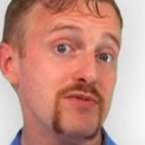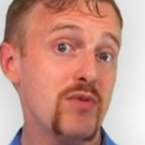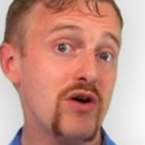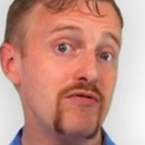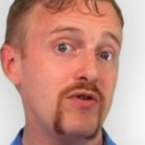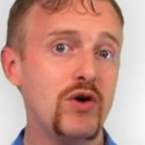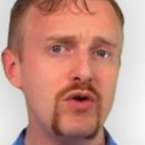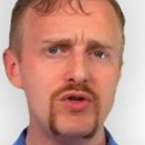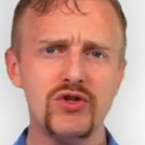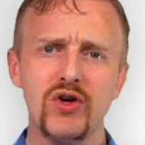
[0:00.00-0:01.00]

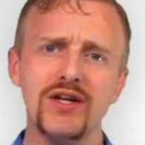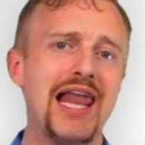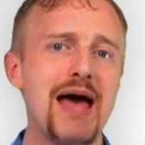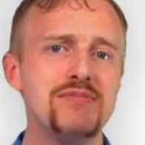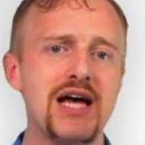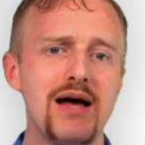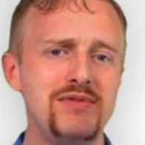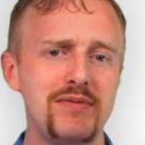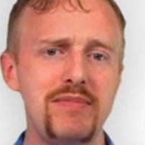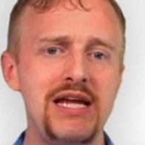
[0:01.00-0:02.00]
smartphones or on
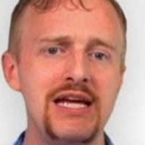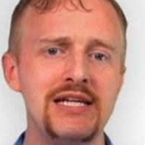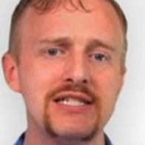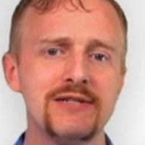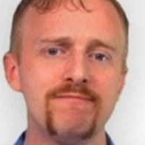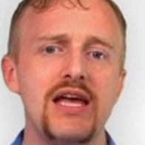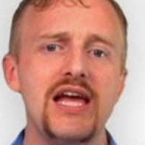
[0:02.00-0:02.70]
laptops at meetings.